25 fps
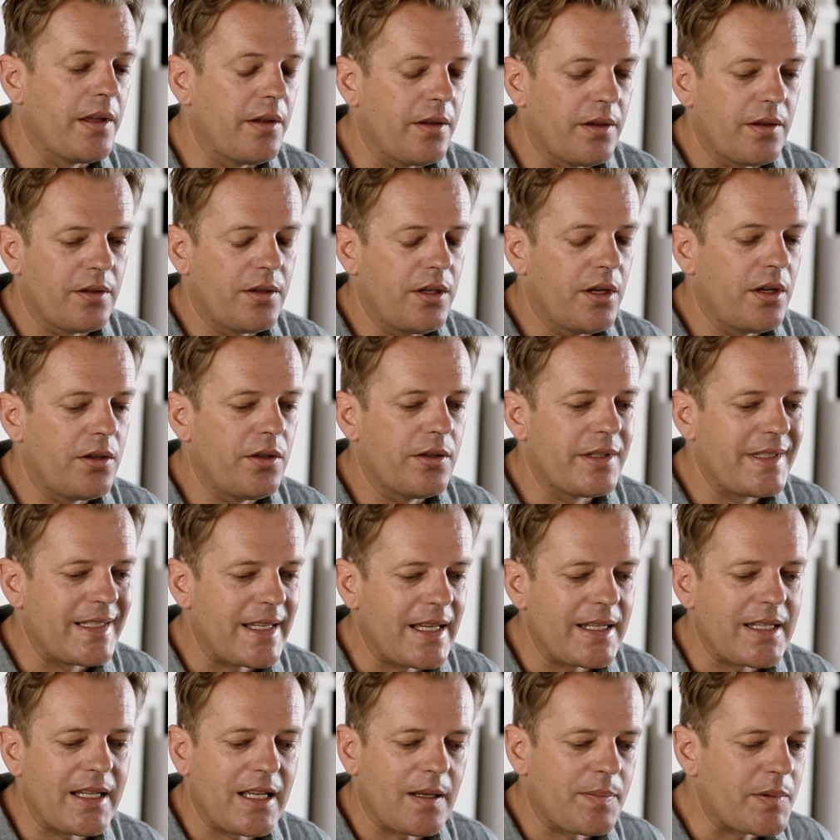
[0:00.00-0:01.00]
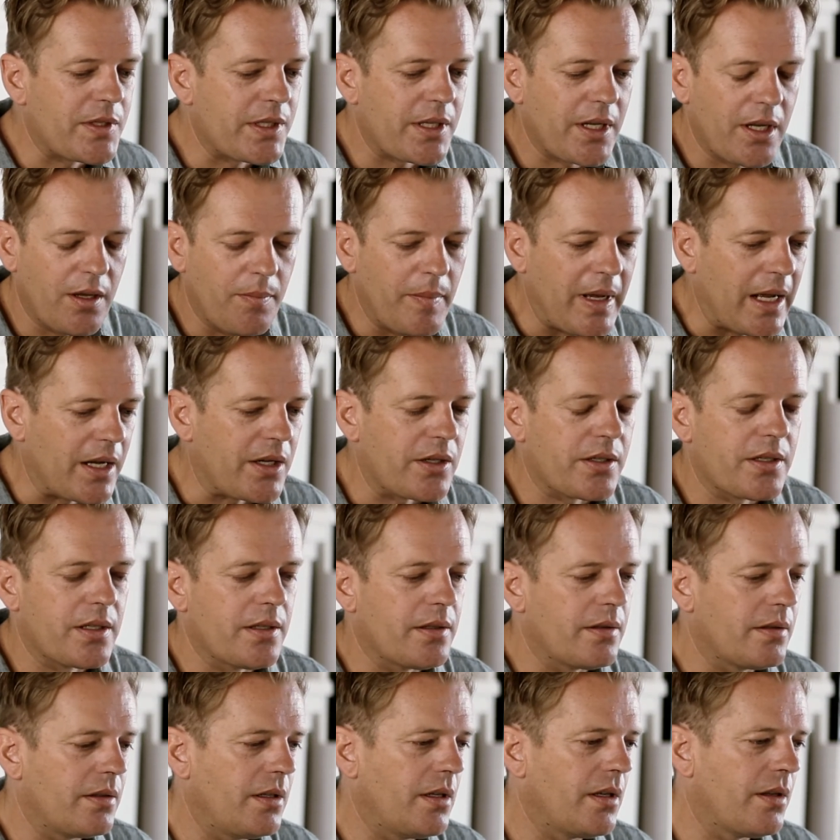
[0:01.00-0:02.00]
you're setting up so much
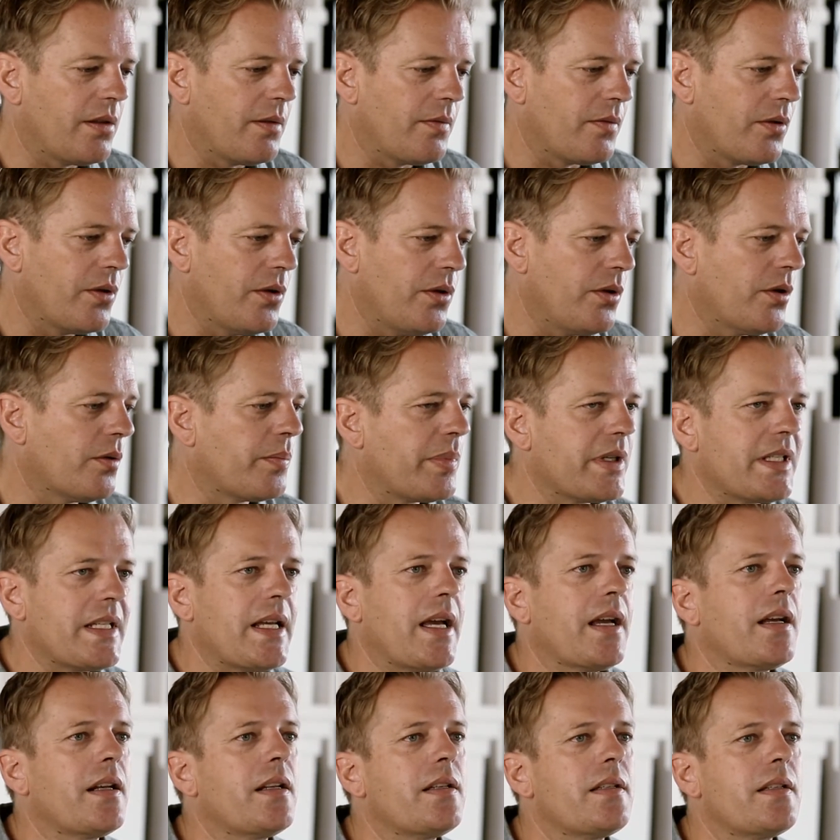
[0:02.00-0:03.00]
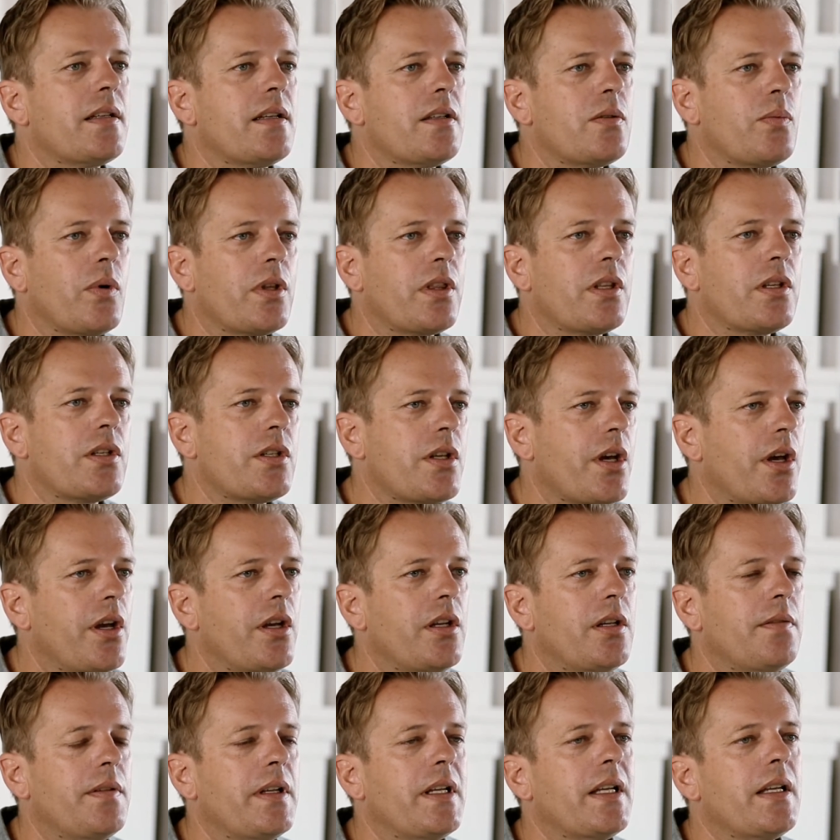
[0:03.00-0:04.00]
who your protagonist is, what the
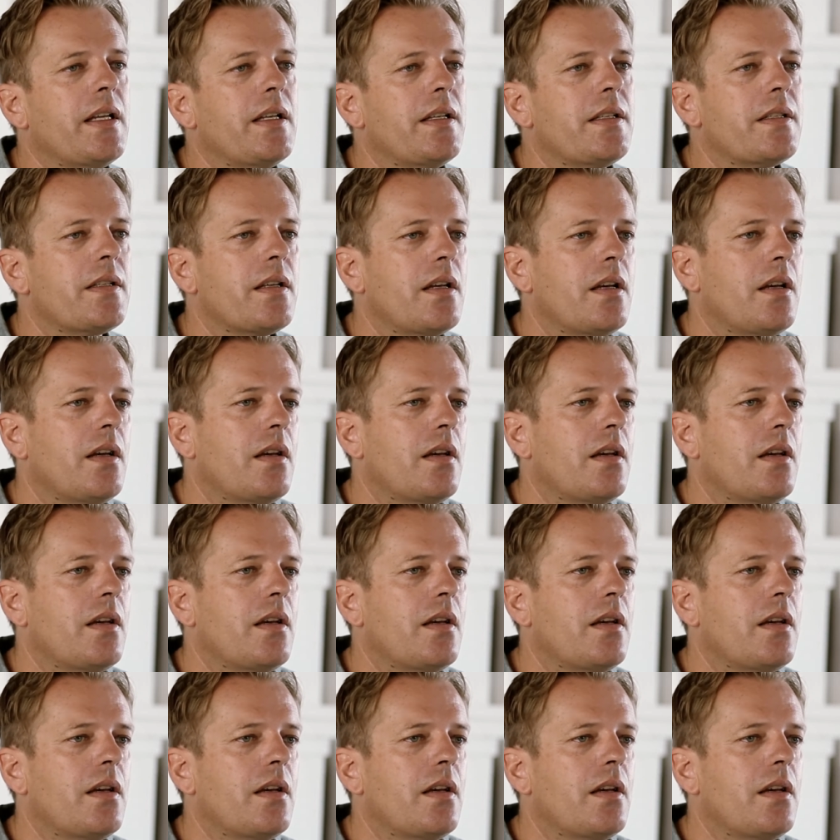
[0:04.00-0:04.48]
tone of it is,